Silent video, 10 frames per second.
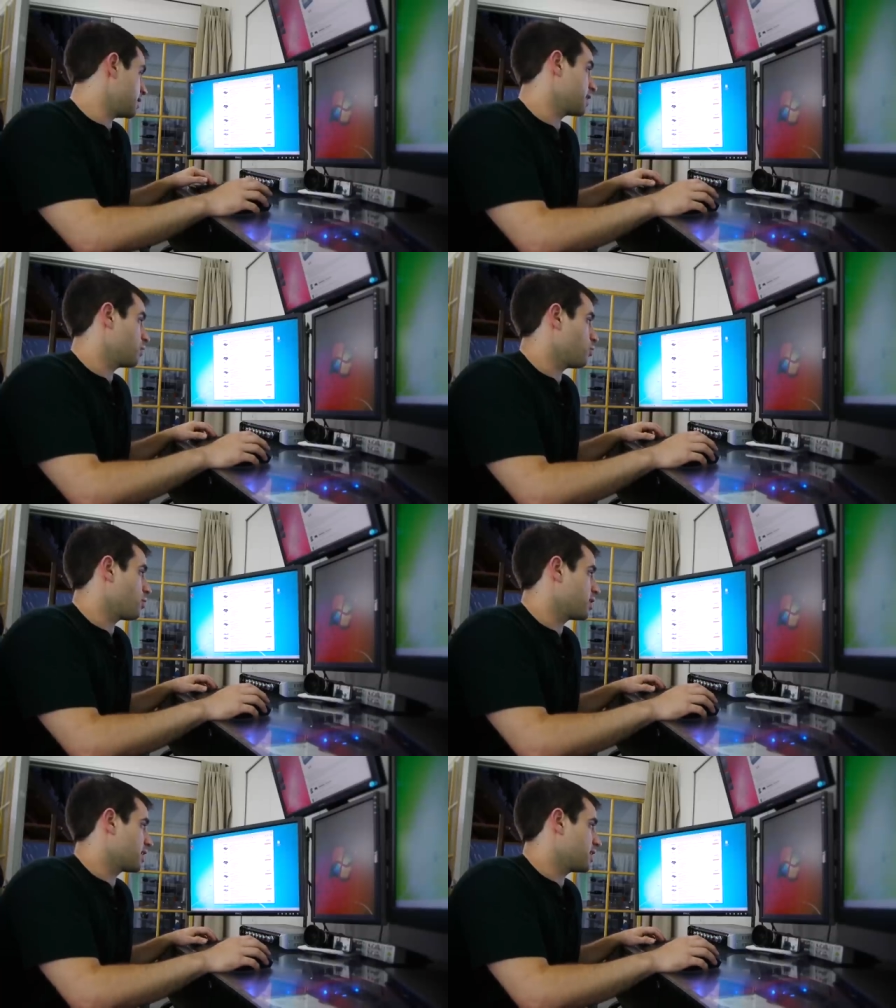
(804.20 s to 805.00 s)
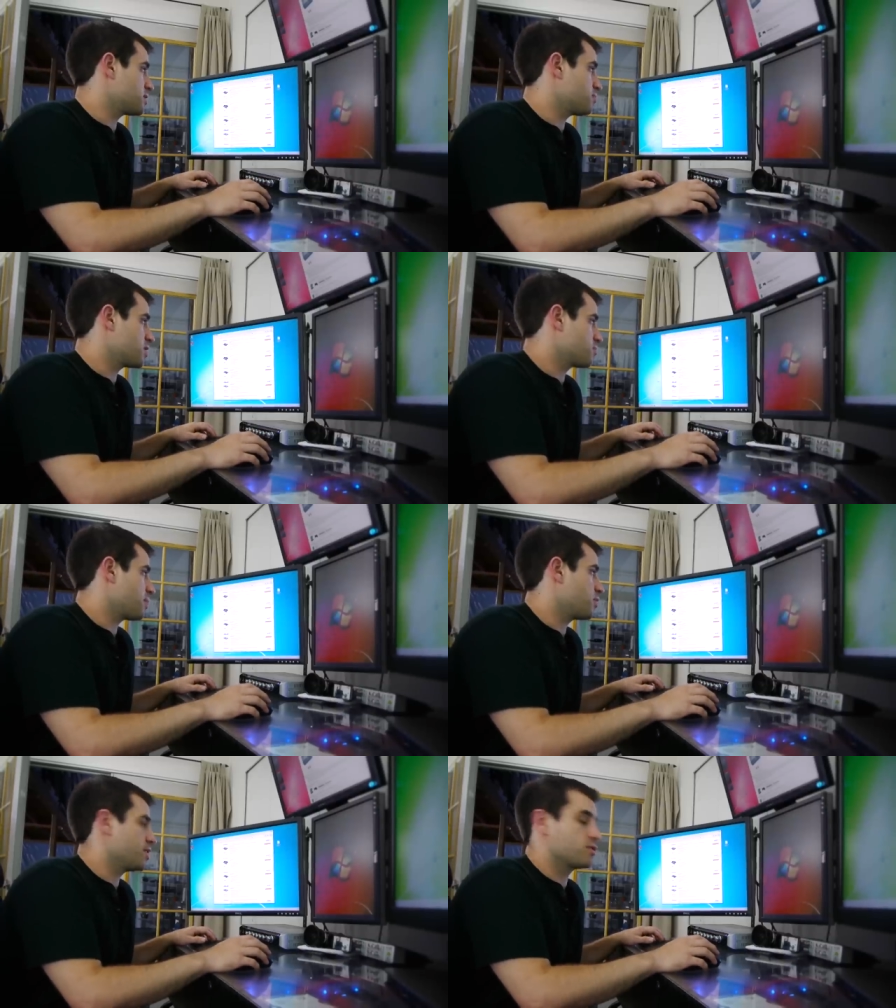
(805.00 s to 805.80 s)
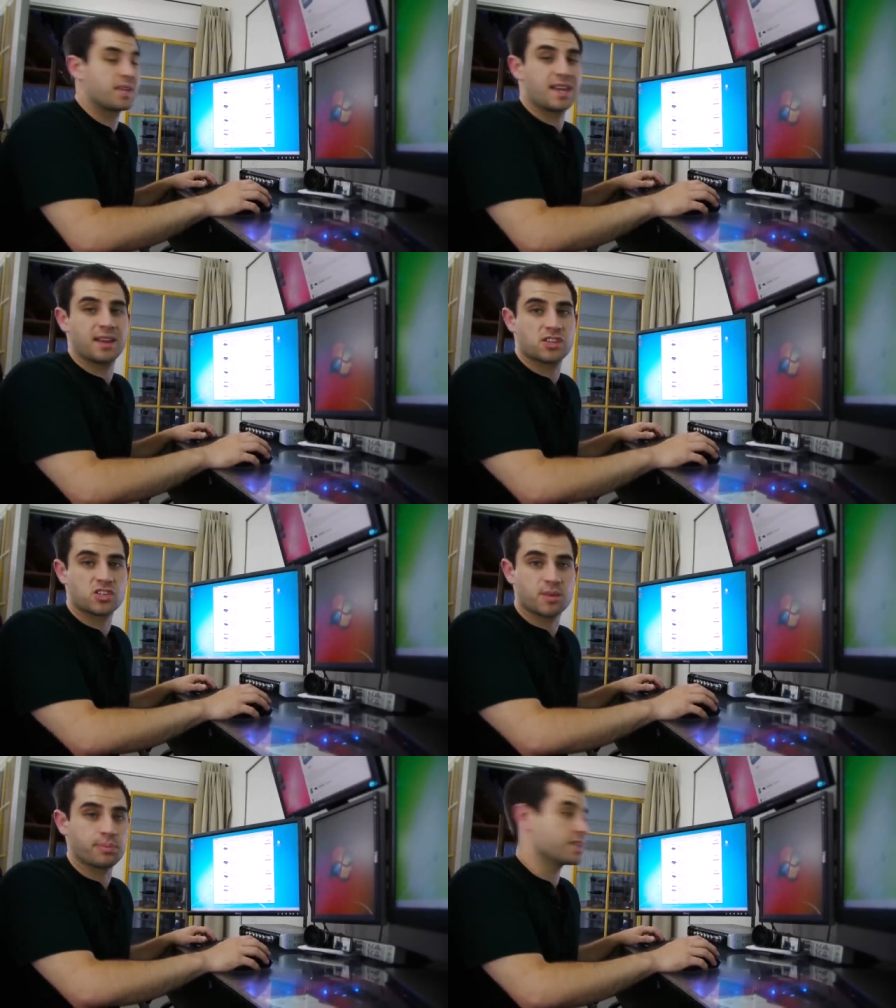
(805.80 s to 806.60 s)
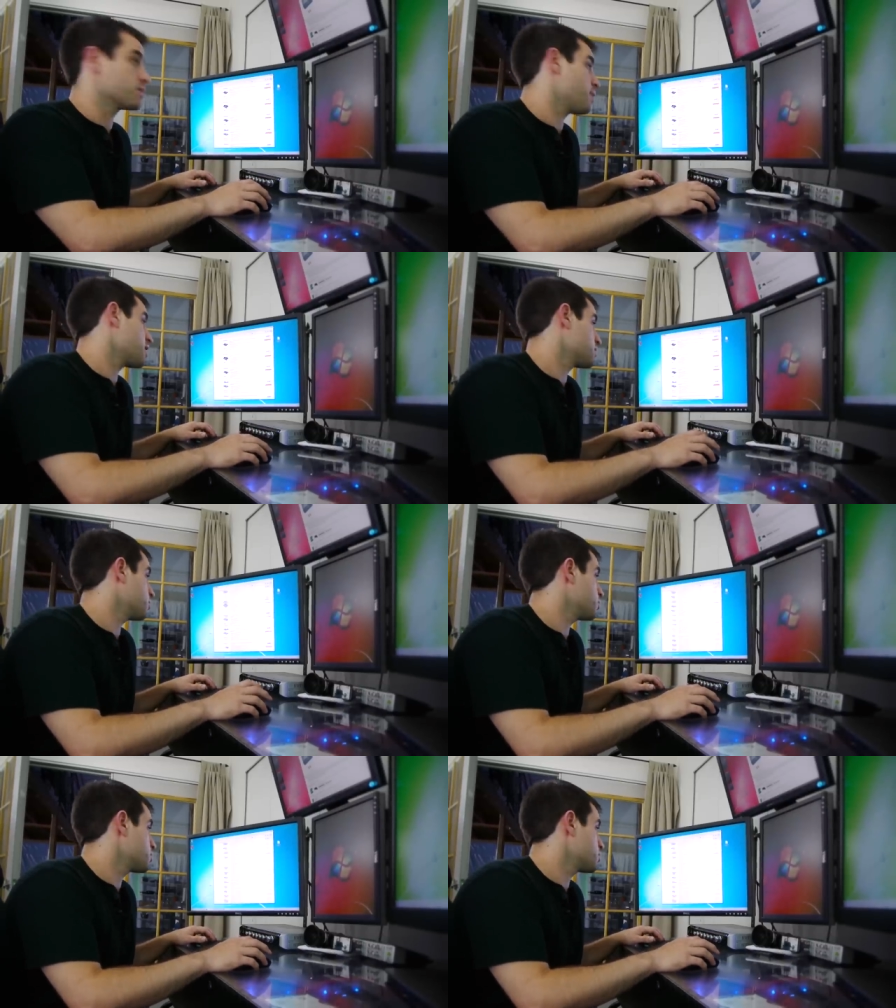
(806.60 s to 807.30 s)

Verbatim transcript: again, we want to get as much memory as we can as cheaply as possible,